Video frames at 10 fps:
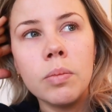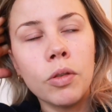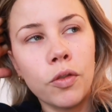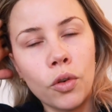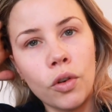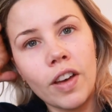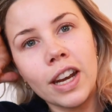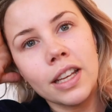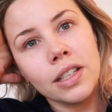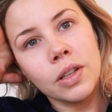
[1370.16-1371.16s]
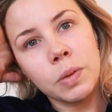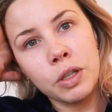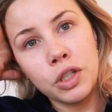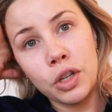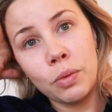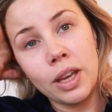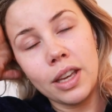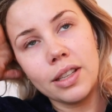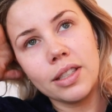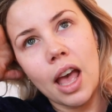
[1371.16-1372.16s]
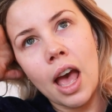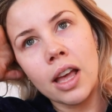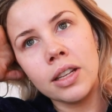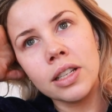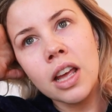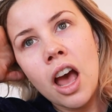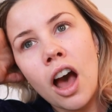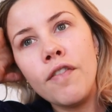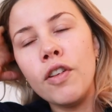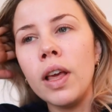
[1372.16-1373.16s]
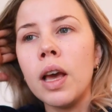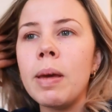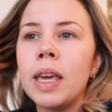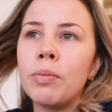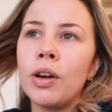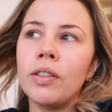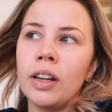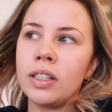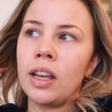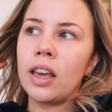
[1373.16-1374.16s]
before Venice, so it's been 2 weeks and I feel like I'm making progress.